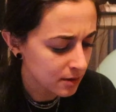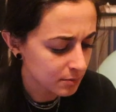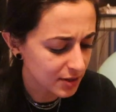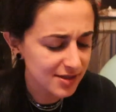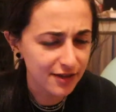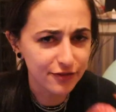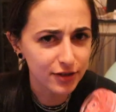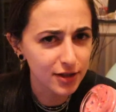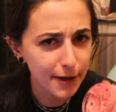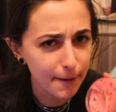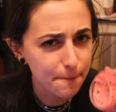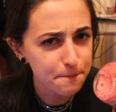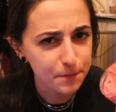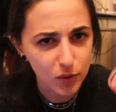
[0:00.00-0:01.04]
Plus, I feel
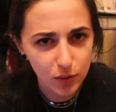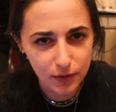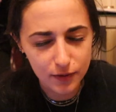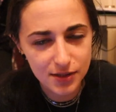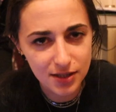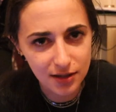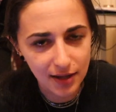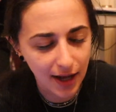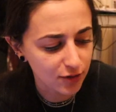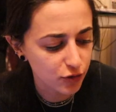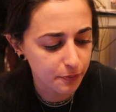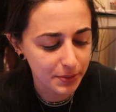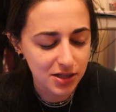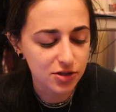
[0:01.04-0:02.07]
like whenever you see the
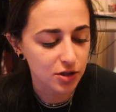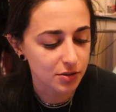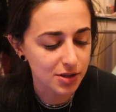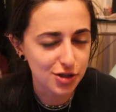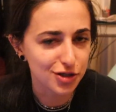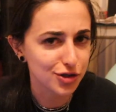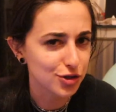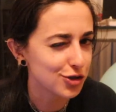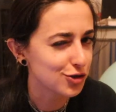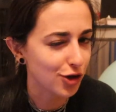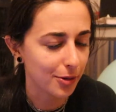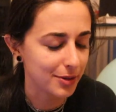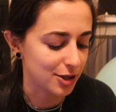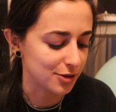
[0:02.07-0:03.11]
actual pink donuts, they're usually
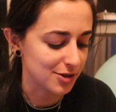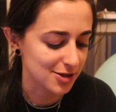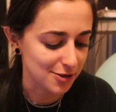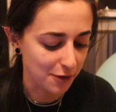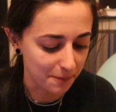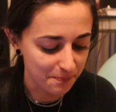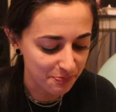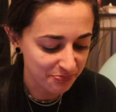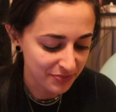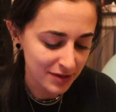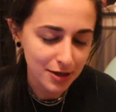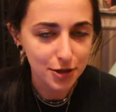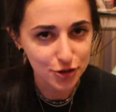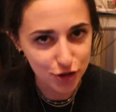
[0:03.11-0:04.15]
strawberry donuts, so
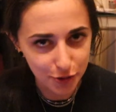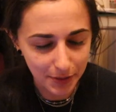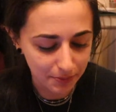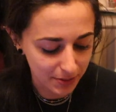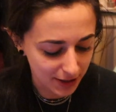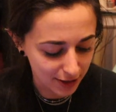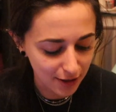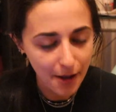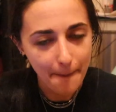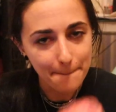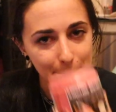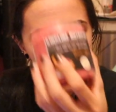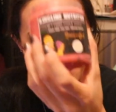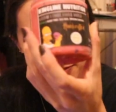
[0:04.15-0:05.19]
should have been pink.
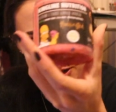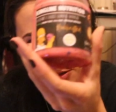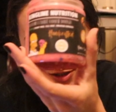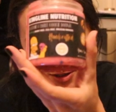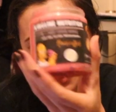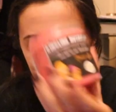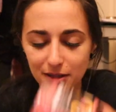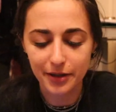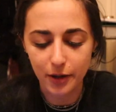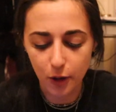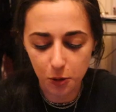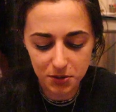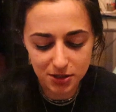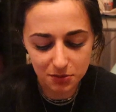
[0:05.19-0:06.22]
But they wanted to make it like a
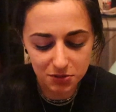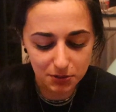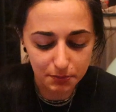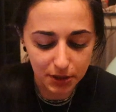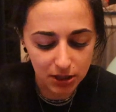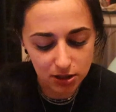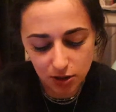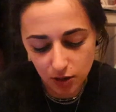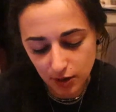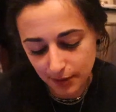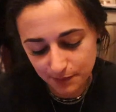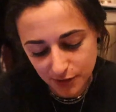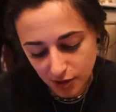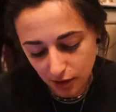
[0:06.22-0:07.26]
Homer Simpson pink
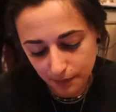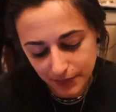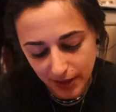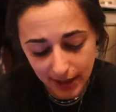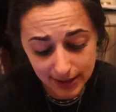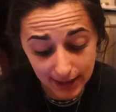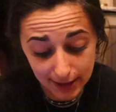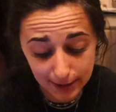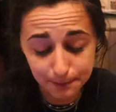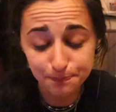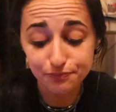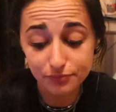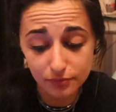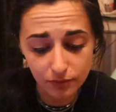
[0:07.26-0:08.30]
donut, so I get it.
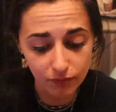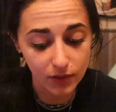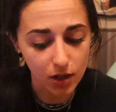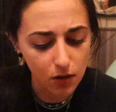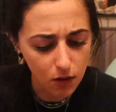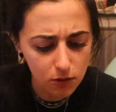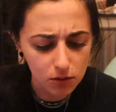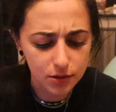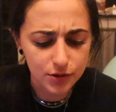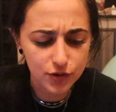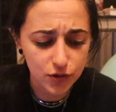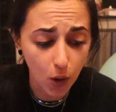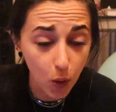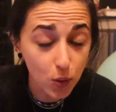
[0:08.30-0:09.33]
Mm. Oh,
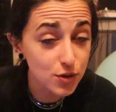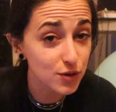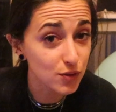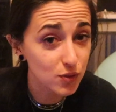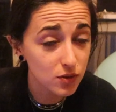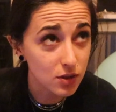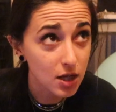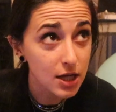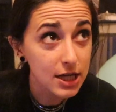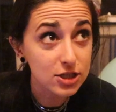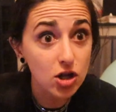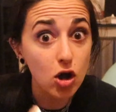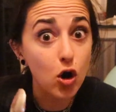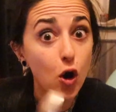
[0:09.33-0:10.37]
so it's
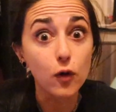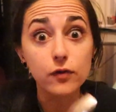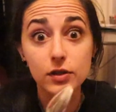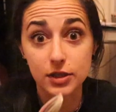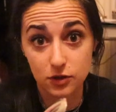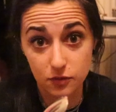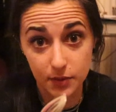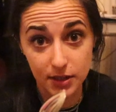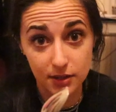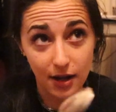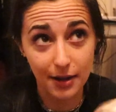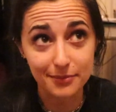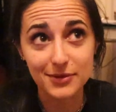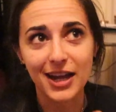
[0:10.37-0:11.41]
not overly sweet.
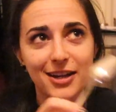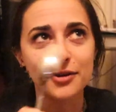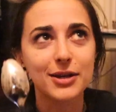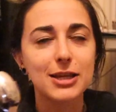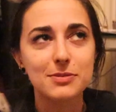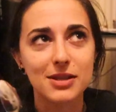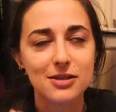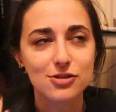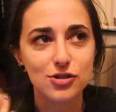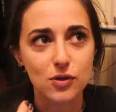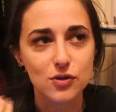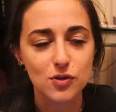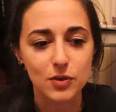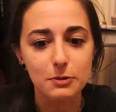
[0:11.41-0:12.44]
I know I keep saying
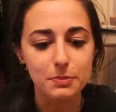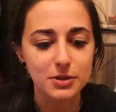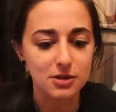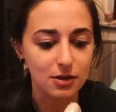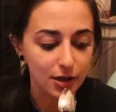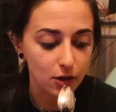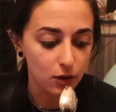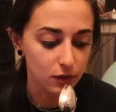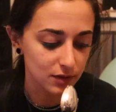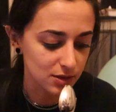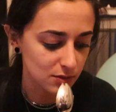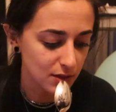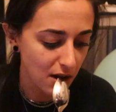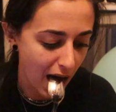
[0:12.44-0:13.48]
so sweet, but it's not like
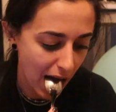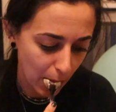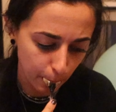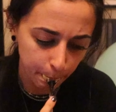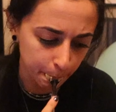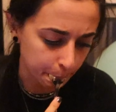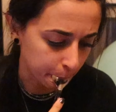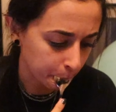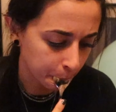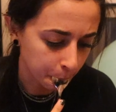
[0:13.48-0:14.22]
overly sweet. Mm.